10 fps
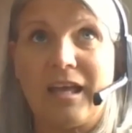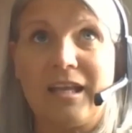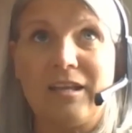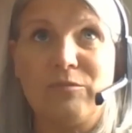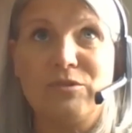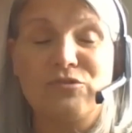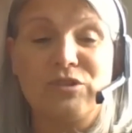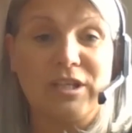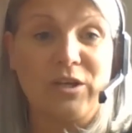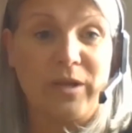I
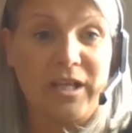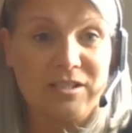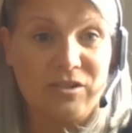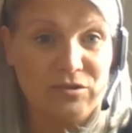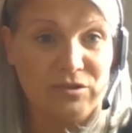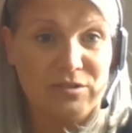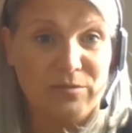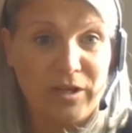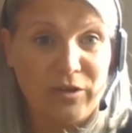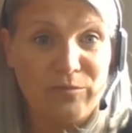was really quite
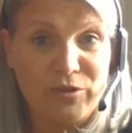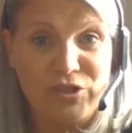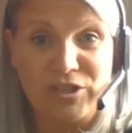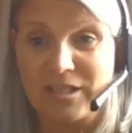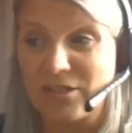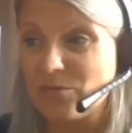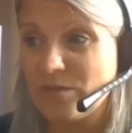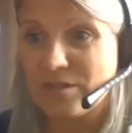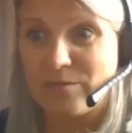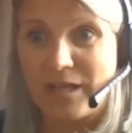astounded with how much
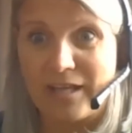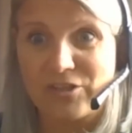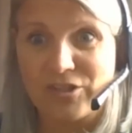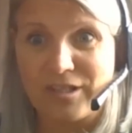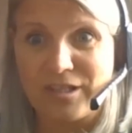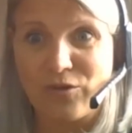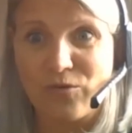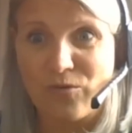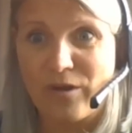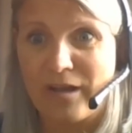engagements we actually
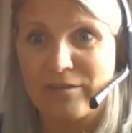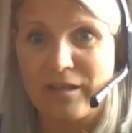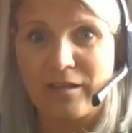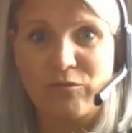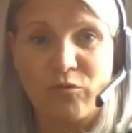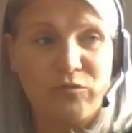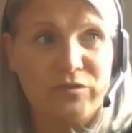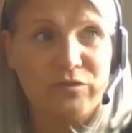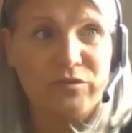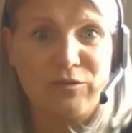got. I, I
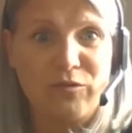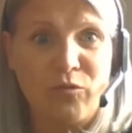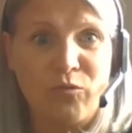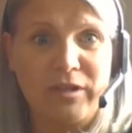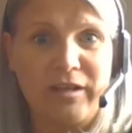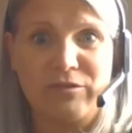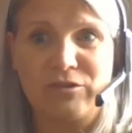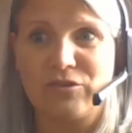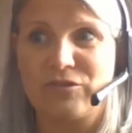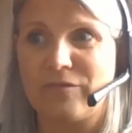obviously
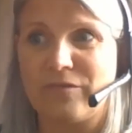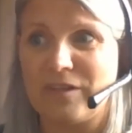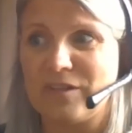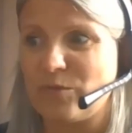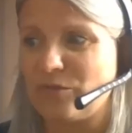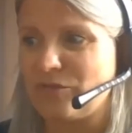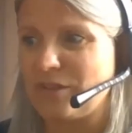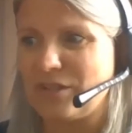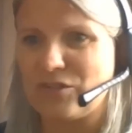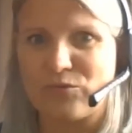only ever using
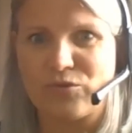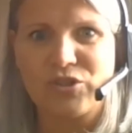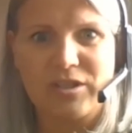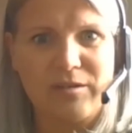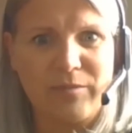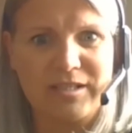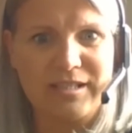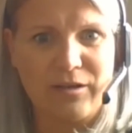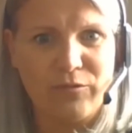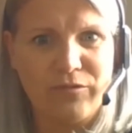Facebook really socially
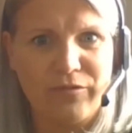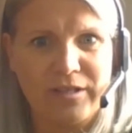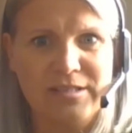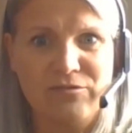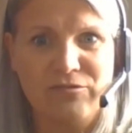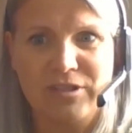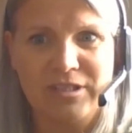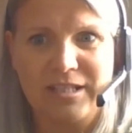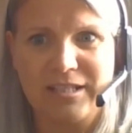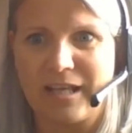myself. I didn't
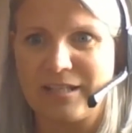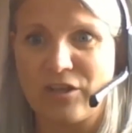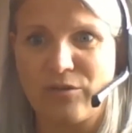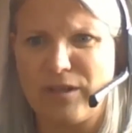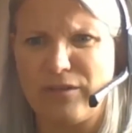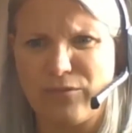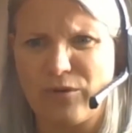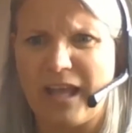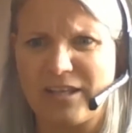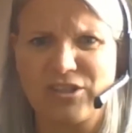really realise how many
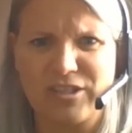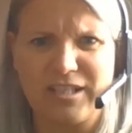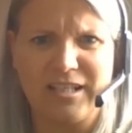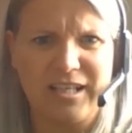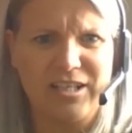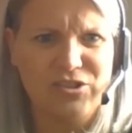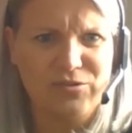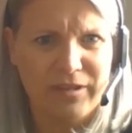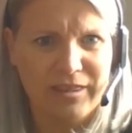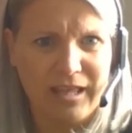folk actually
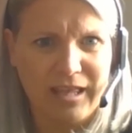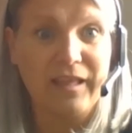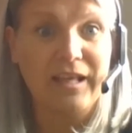engaged with it.